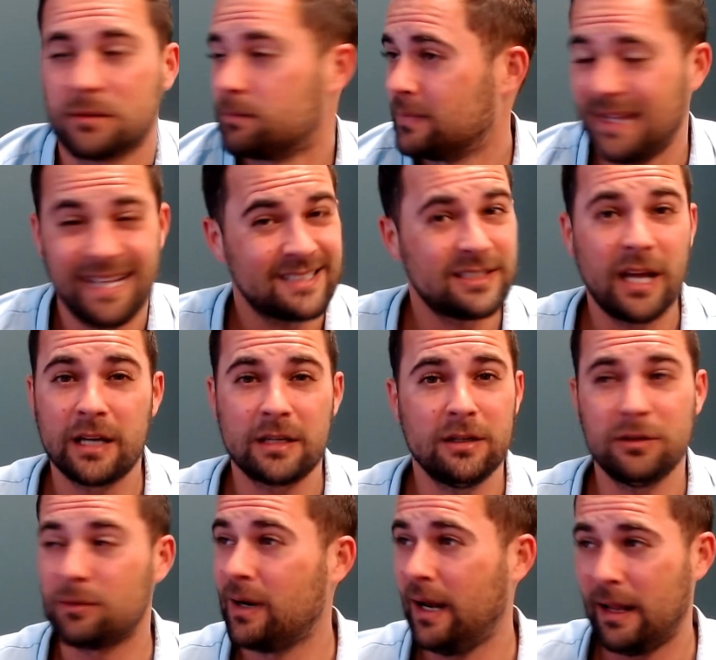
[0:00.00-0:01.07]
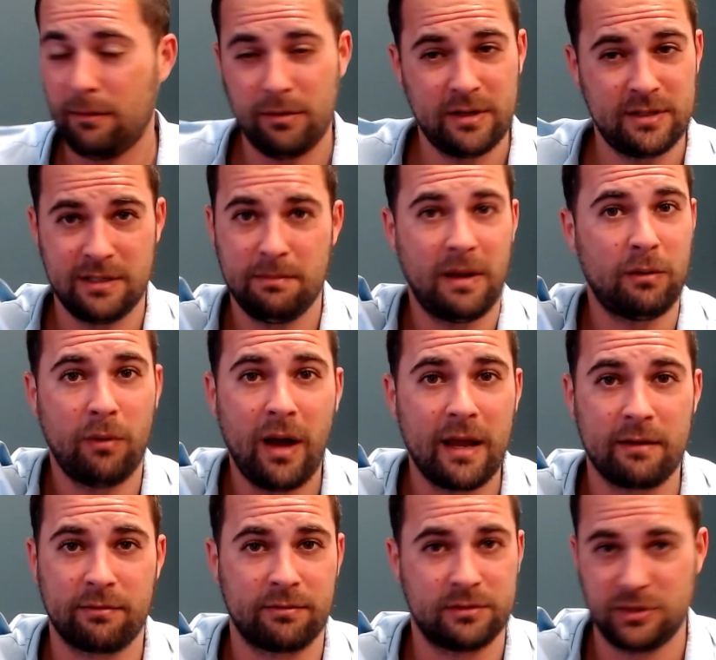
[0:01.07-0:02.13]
But that's not good, right? I want to see my wife.